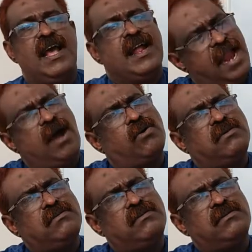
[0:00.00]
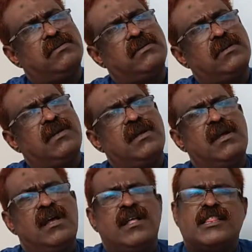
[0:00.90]
Now,
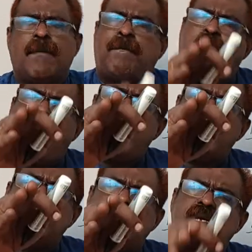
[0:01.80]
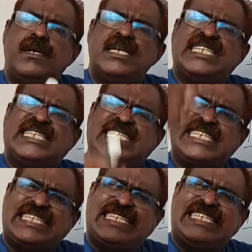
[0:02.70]
the poem is
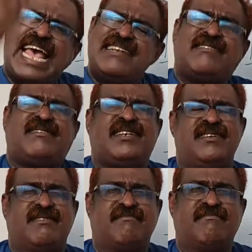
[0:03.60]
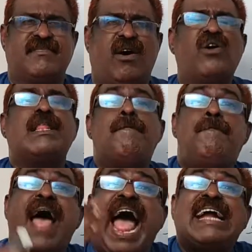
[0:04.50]
setting, or the
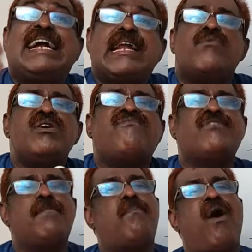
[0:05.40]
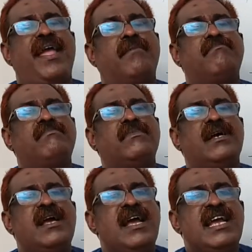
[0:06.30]
background of the poem
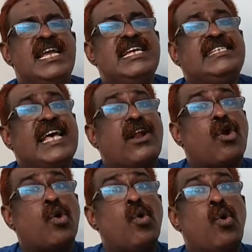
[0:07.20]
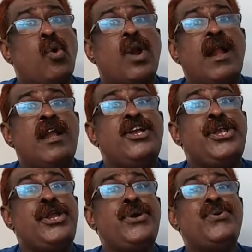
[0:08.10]
is a rural
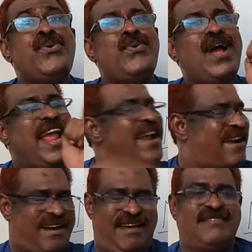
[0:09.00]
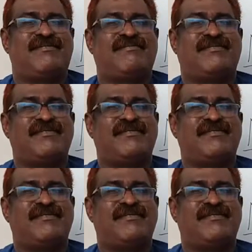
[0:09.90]
New England,